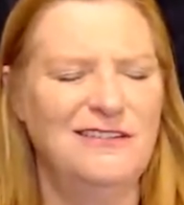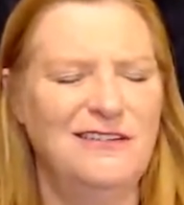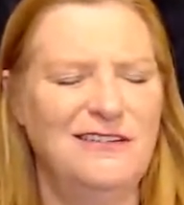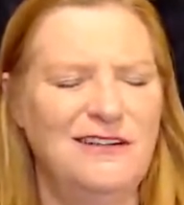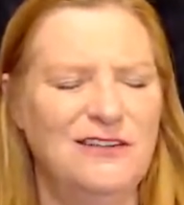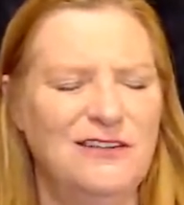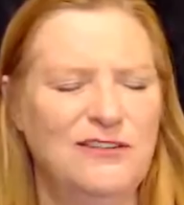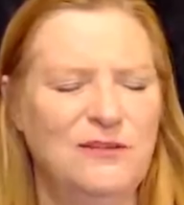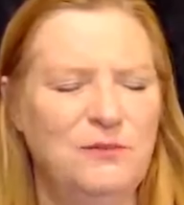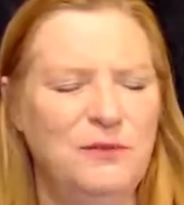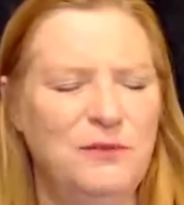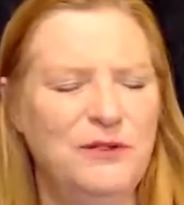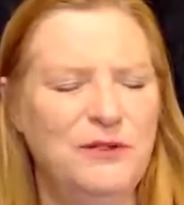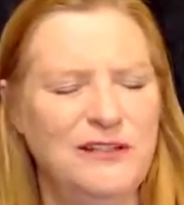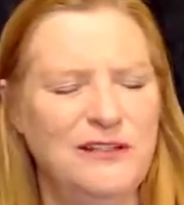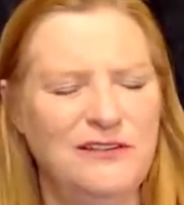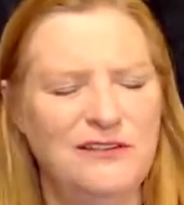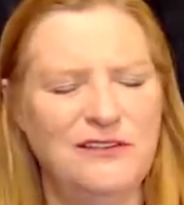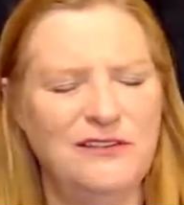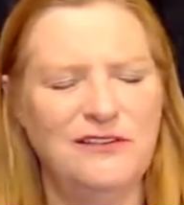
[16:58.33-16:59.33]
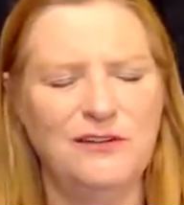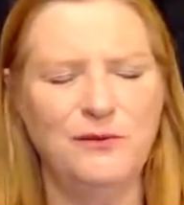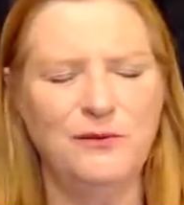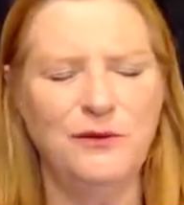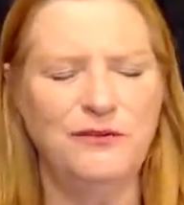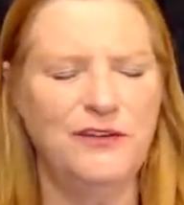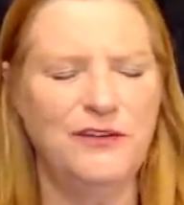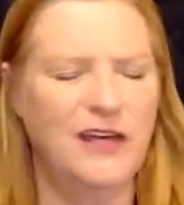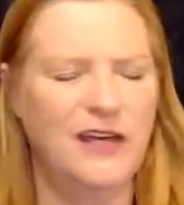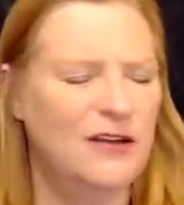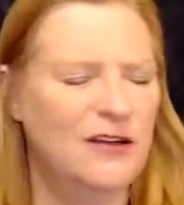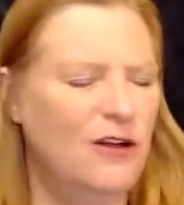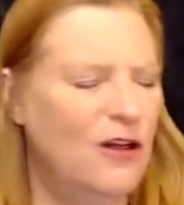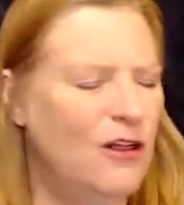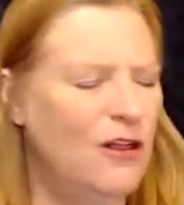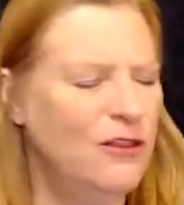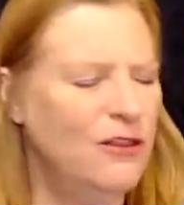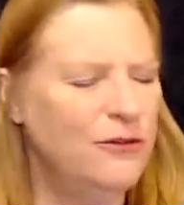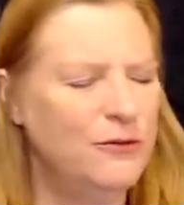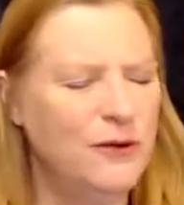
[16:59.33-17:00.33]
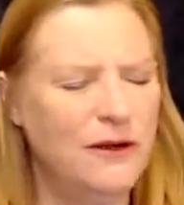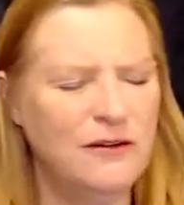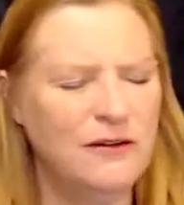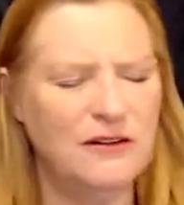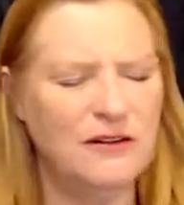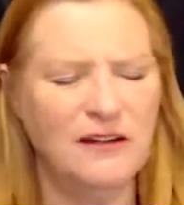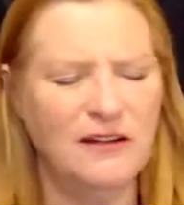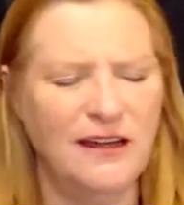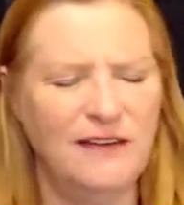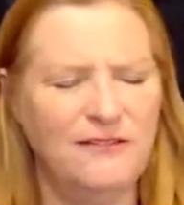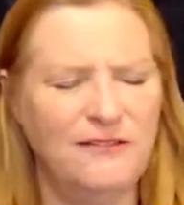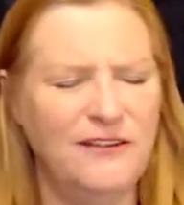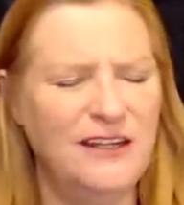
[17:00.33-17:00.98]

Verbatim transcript: experiences that we've had all throughout our life.